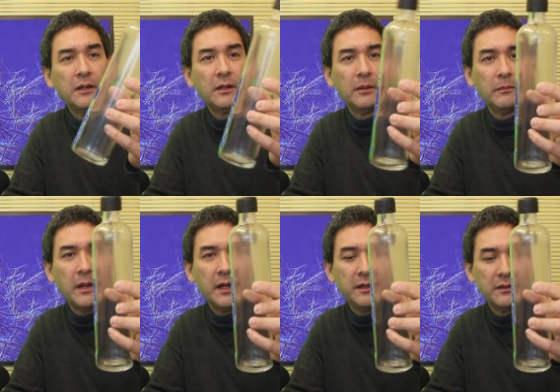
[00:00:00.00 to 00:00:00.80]

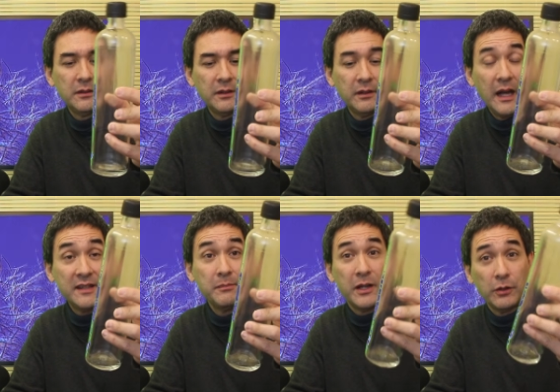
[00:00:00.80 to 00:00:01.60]

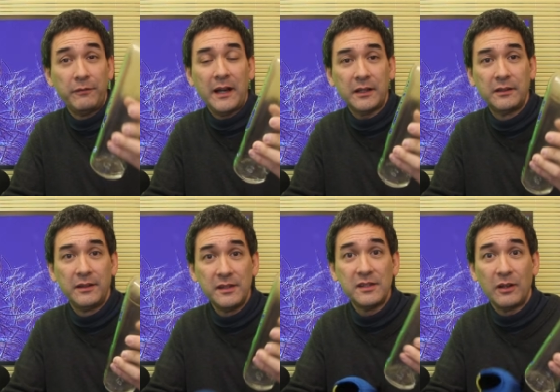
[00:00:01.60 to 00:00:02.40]
As a matter of fact,
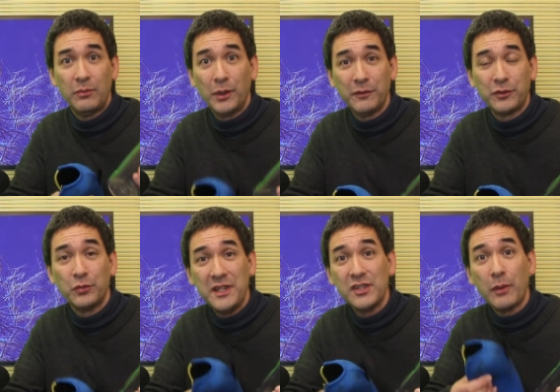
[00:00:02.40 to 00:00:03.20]
this is one of
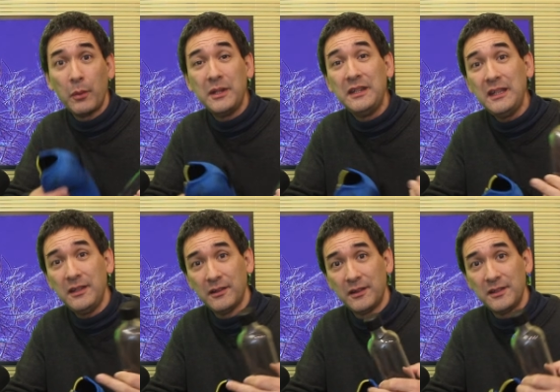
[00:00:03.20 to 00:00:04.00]
the reasons why we
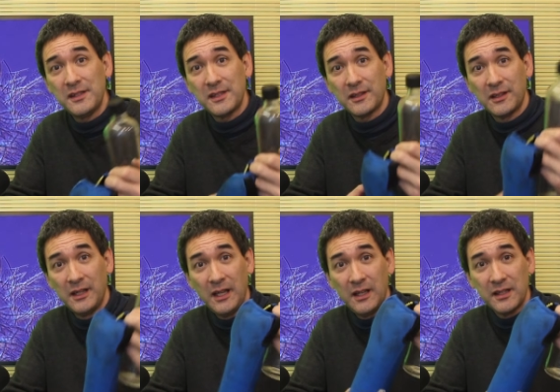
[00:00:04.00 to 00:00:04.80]
need this
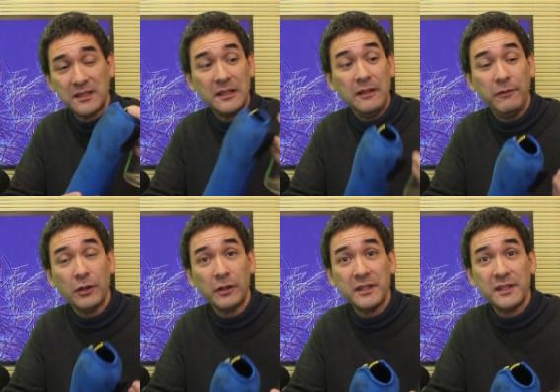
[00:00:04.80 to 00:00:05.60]
sleeve
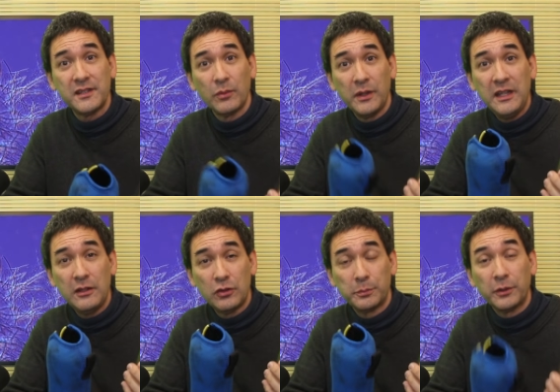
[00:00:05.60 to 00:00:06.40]
here is we
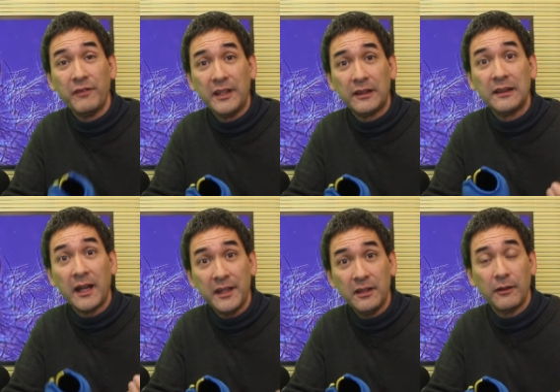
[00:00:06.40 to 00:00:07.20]
need to prevent
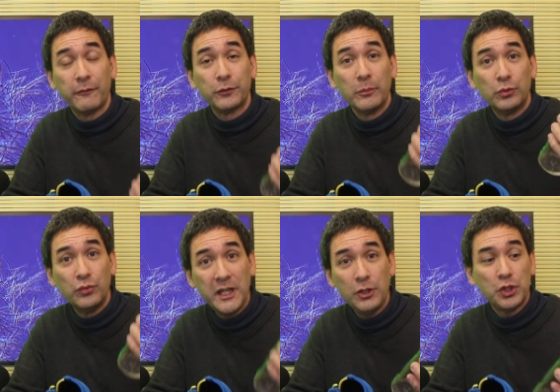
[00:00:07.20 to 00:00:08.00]
light
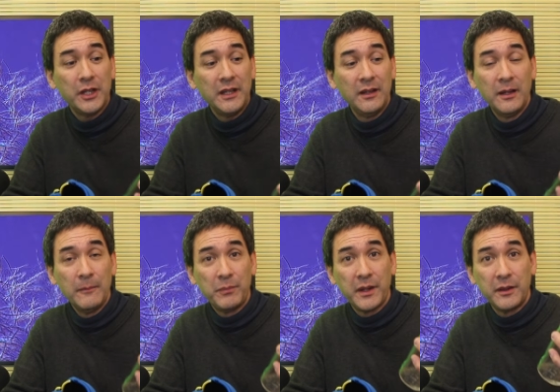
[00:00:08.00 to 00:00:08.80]
from reaching
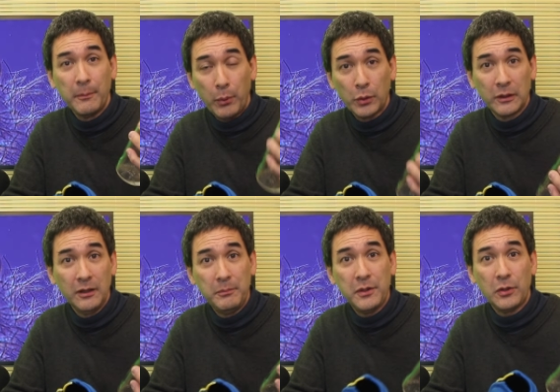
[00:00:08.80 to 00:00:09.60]
the
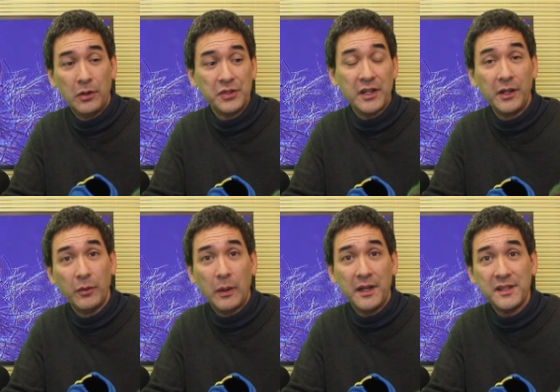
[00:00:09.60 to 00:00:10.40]
bottle, because
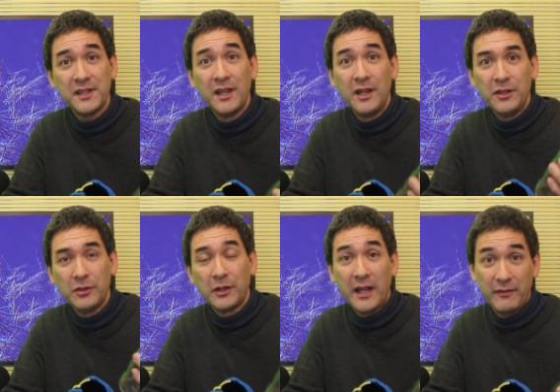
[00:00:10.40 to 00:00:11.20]
otherwise
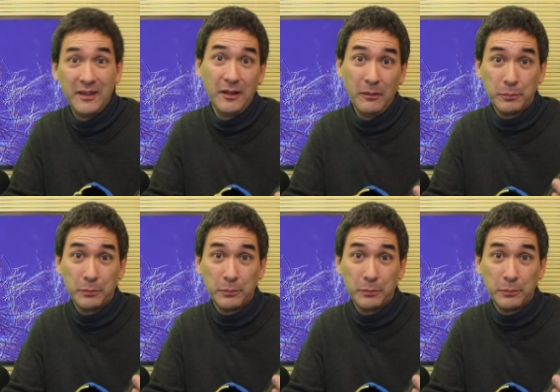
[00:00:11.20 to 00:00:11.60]
you're going to have a little